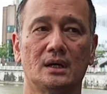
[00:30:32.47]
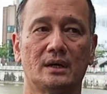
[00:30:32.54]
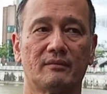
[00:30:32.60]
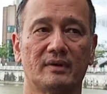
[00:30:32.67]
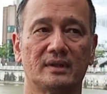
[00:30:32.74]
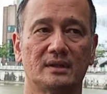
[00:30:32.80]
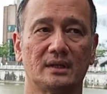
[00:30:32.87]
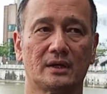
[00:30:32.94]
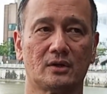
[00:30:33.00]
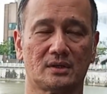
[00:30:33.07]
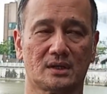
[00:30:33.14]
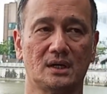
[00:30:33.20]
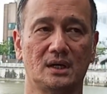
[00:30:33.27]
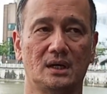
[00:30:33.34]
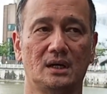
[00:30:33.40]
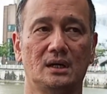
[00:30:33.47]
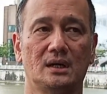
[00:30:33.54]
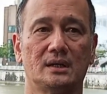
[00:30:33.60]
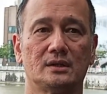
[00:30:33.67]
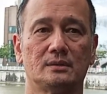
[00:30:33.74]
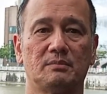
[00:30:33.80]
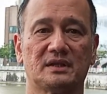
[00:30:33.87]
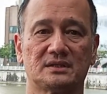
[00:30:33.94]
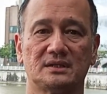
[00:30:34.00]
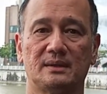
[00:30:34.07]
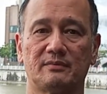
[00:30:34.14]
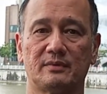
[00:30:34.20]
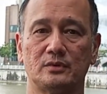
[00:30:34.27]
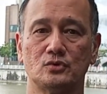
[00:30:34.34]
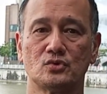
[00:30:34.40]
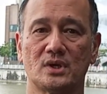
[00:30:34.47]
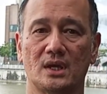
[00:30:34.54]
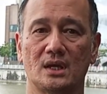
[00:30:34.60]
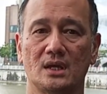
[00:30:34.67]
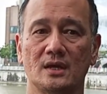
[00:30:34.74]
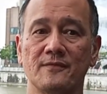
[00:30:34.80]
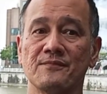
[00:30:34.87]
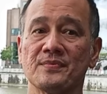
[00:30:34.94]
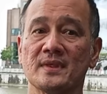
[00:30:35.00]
I got a car and picked it up in UK,